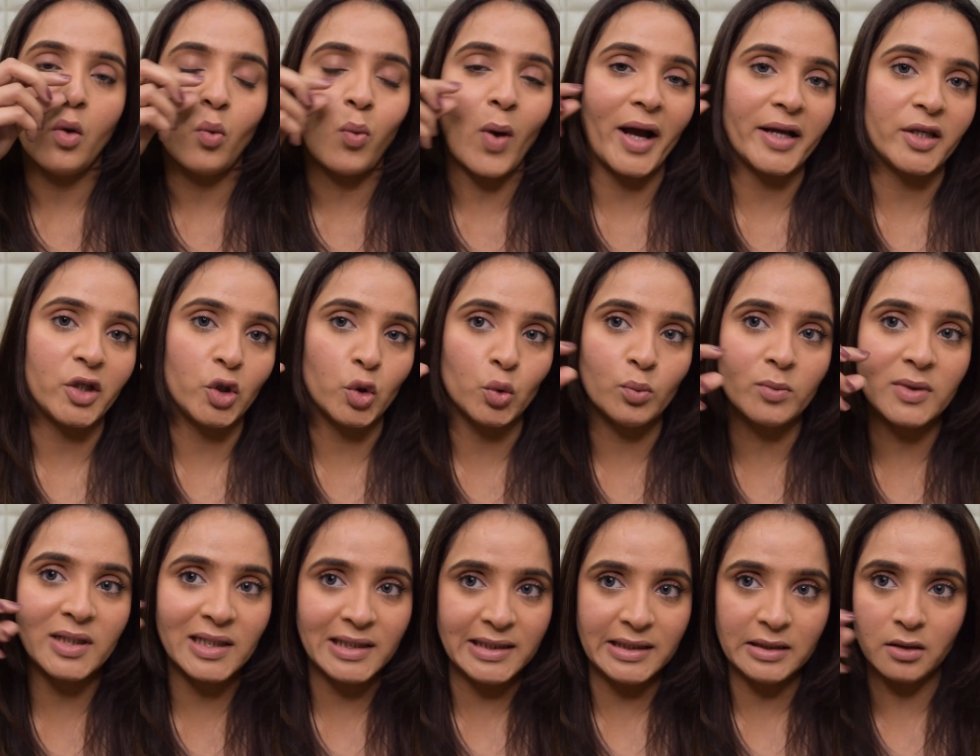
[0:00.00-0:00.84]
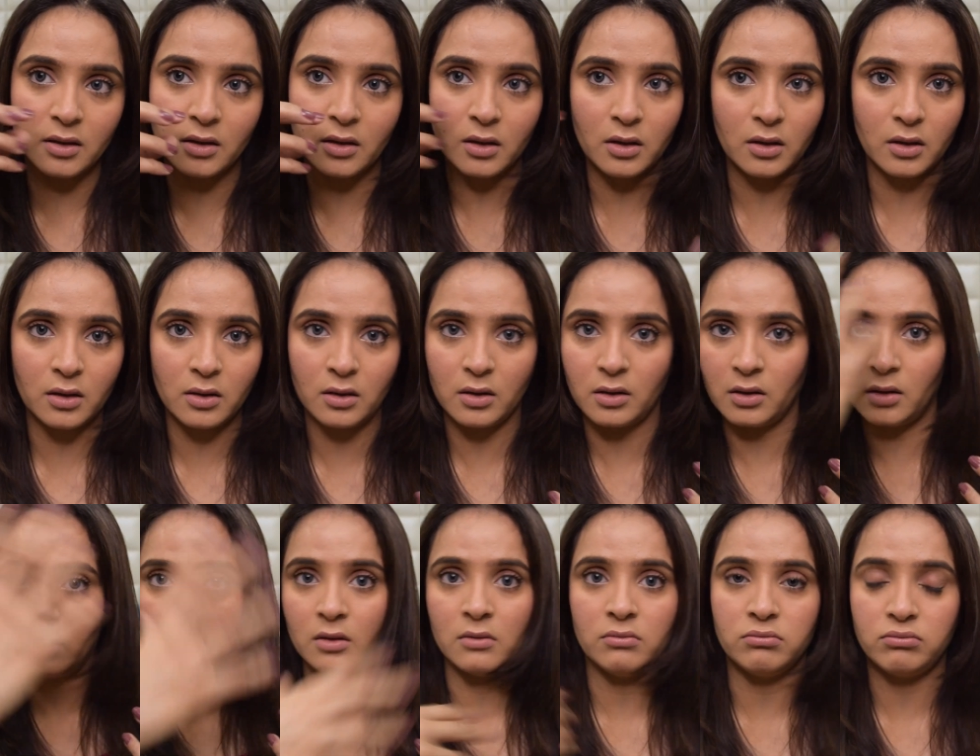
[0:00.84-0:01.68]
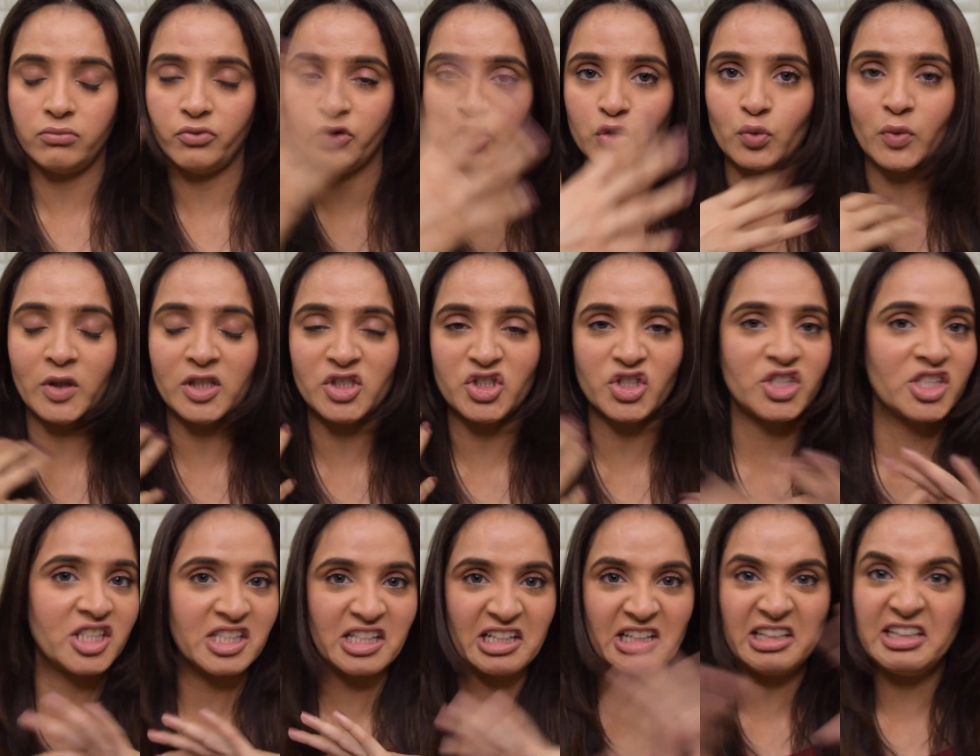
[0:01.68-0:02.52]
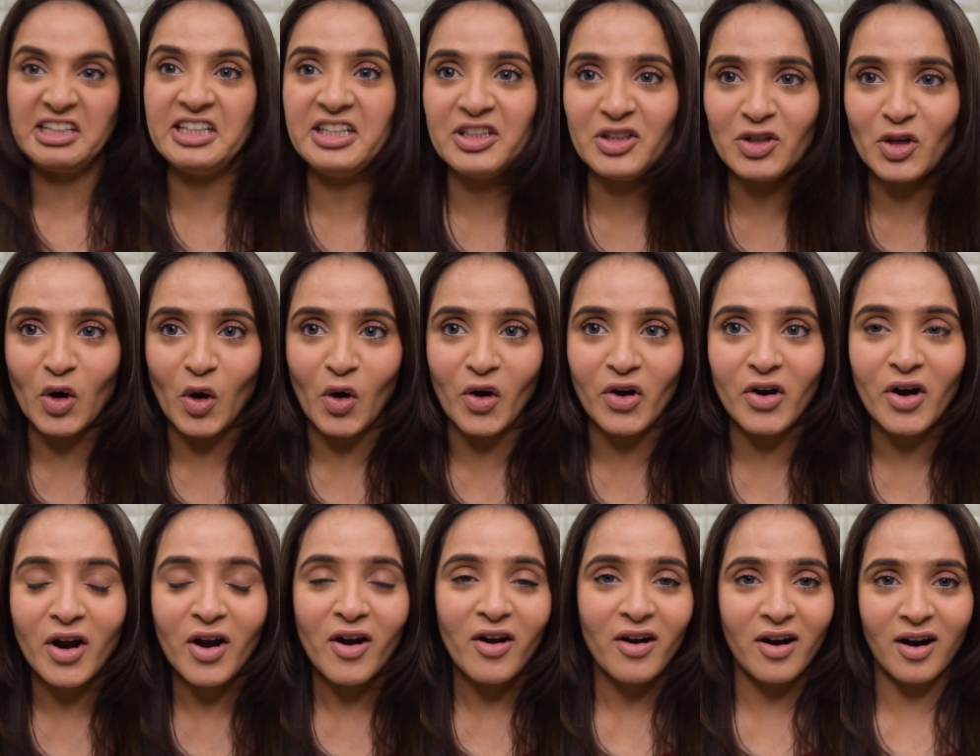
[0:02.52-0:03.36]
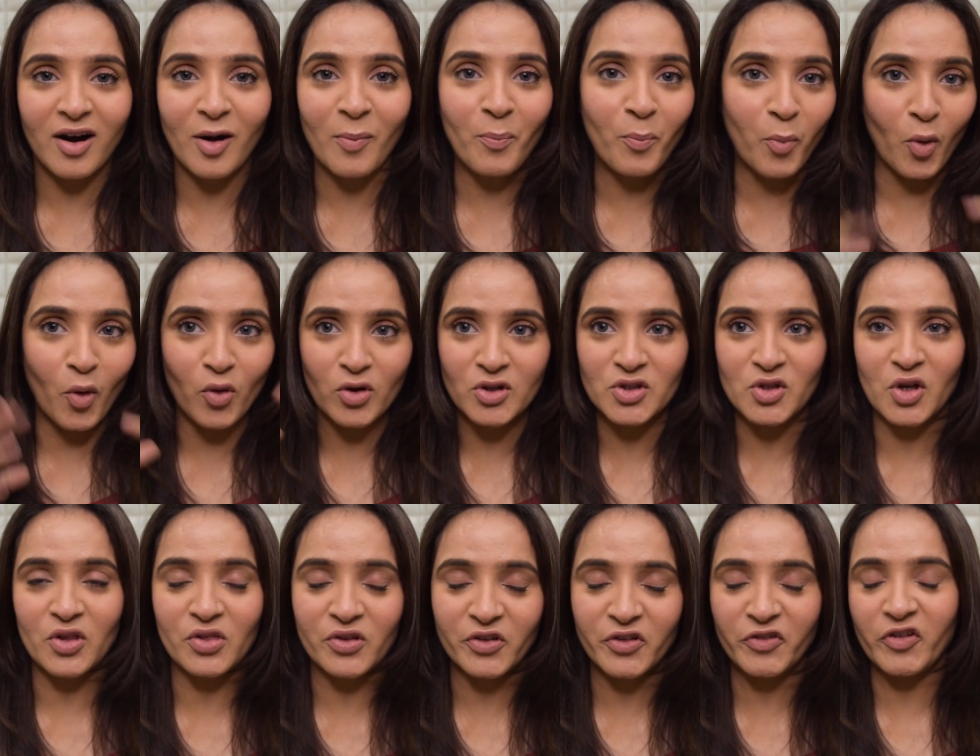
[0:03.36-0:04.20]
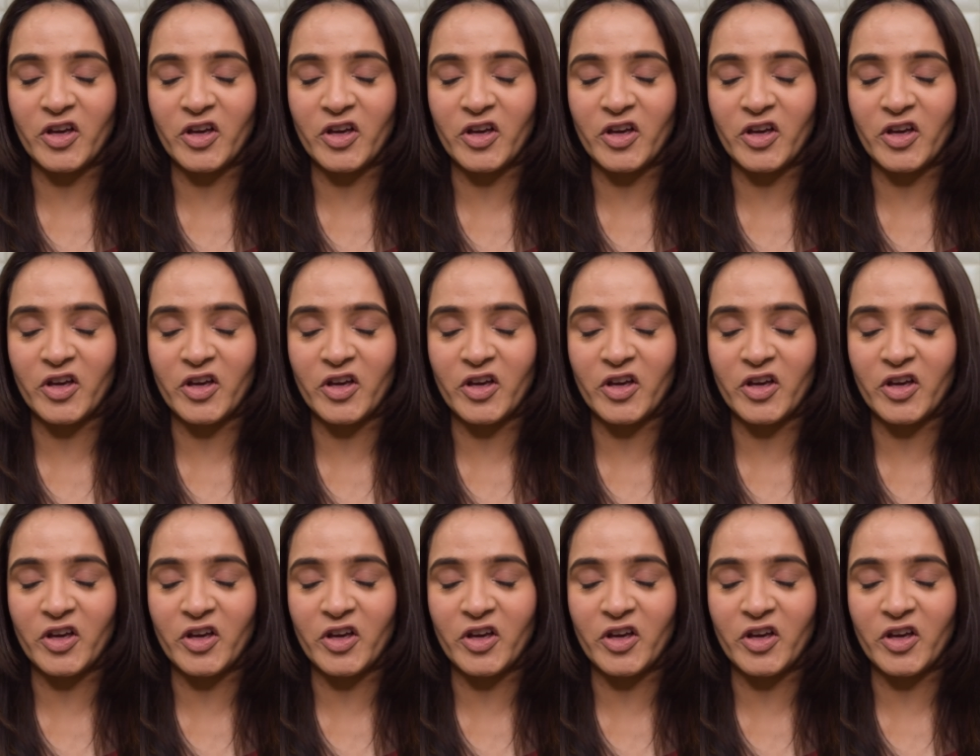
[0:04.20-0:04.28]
vacuum cleaner, which will just clean your pores on the